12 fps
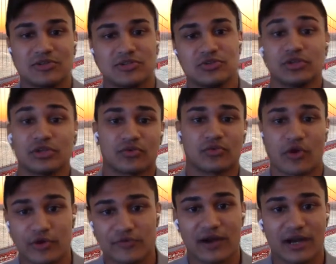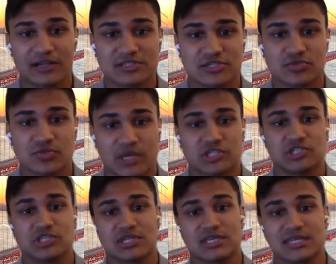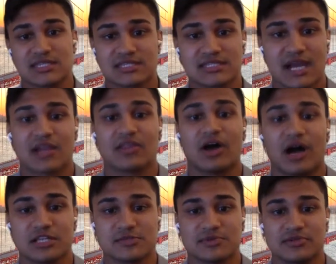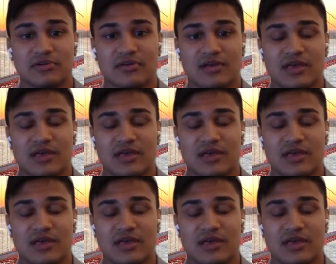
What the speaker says: to the coronavirus situation inside of the hospital.